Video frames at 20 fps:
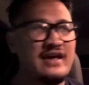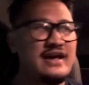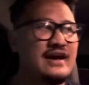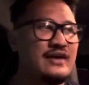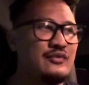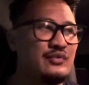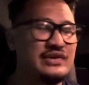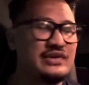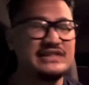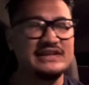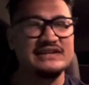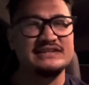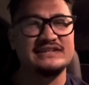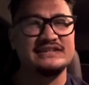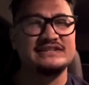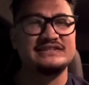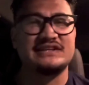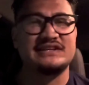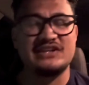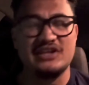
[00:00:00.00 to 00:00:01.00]
when this
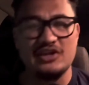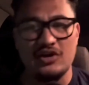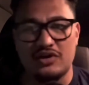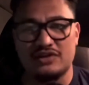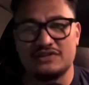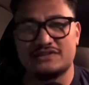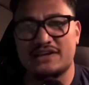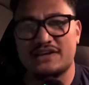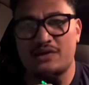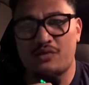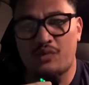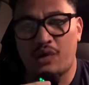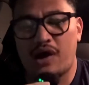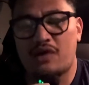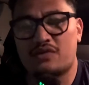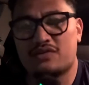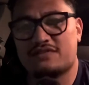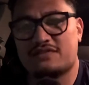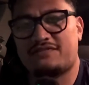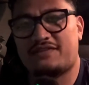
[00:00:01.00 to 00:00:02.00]
is a Deontay
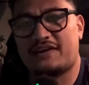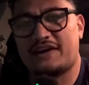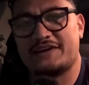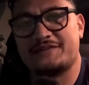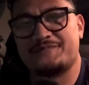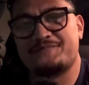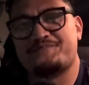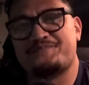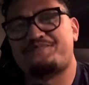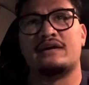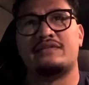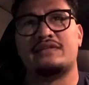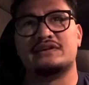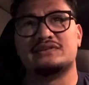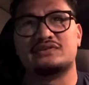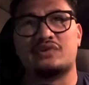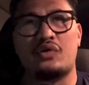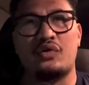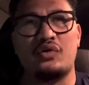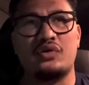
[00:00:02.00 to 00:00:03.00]
Wilder fight. There's
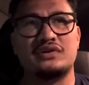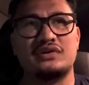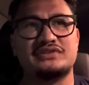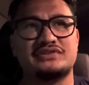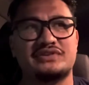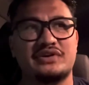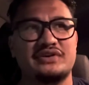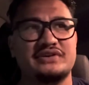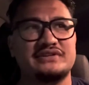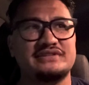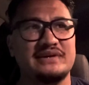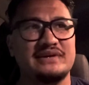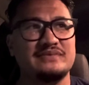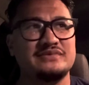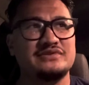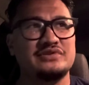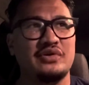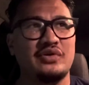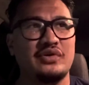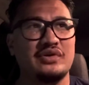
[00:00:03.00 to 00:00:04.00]
also some
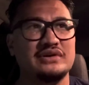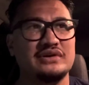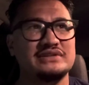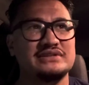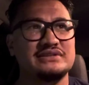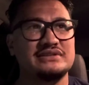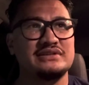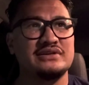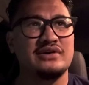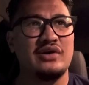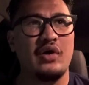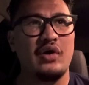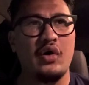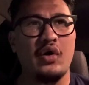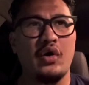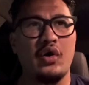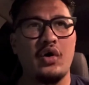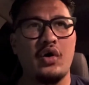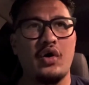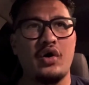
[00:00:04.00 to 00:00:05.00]
talks
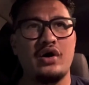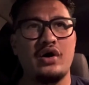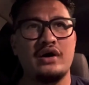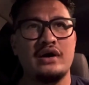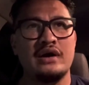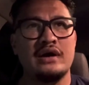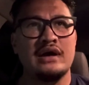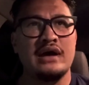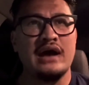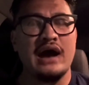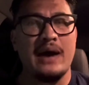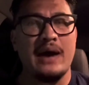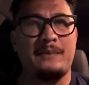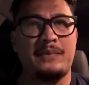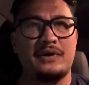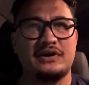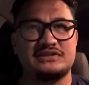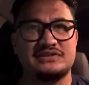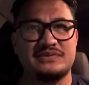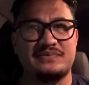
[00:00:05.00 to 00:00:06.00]
or a
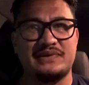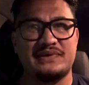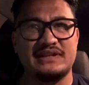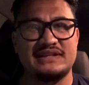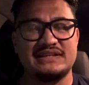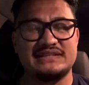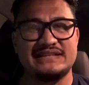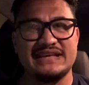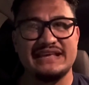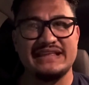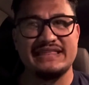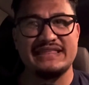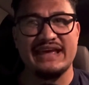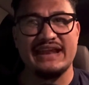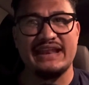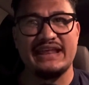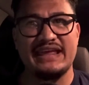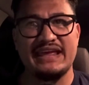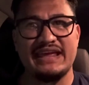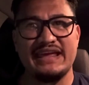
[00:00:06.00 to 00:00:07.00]
possibility that
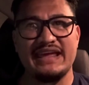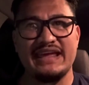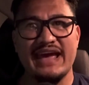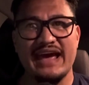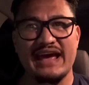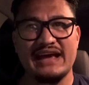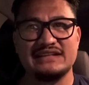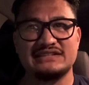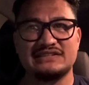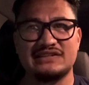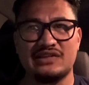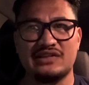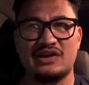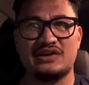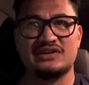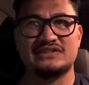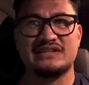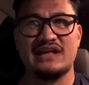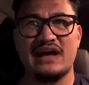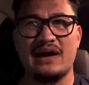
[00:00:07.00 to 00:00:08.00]
he has
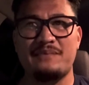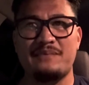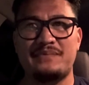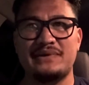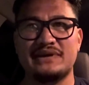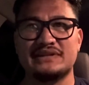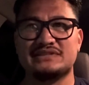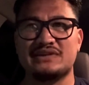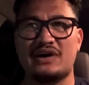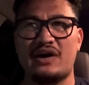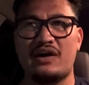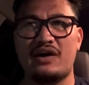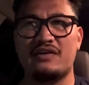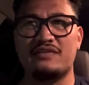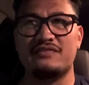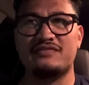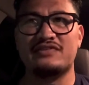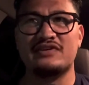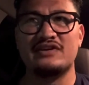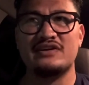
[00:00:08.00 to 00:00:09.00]
lost a bit
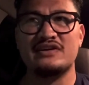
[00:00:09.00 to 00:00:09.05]
of